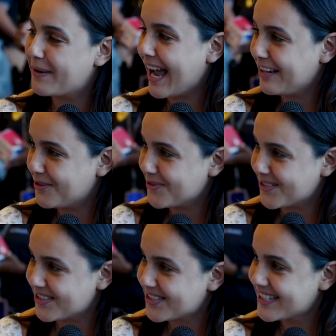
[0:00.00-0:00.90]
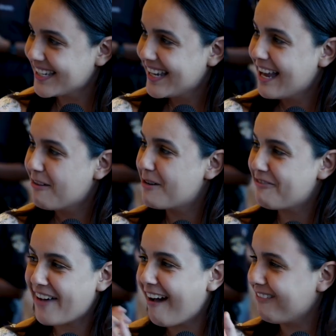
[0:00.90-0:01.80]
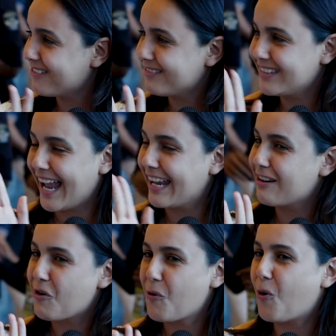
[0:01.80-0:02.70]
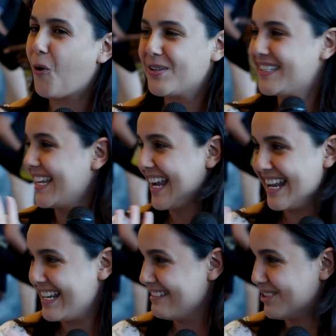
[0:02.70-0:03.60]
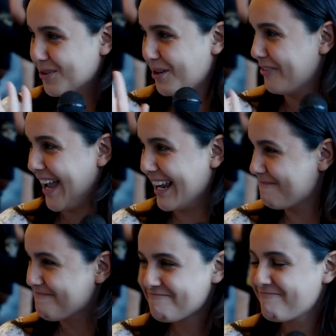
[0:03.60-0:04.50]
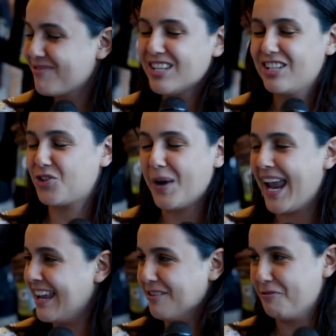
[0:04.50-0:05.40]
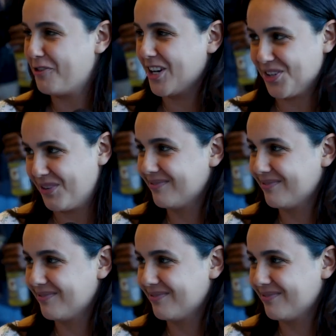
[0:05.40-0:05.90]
guide users without like causing any sort of like straying or friction.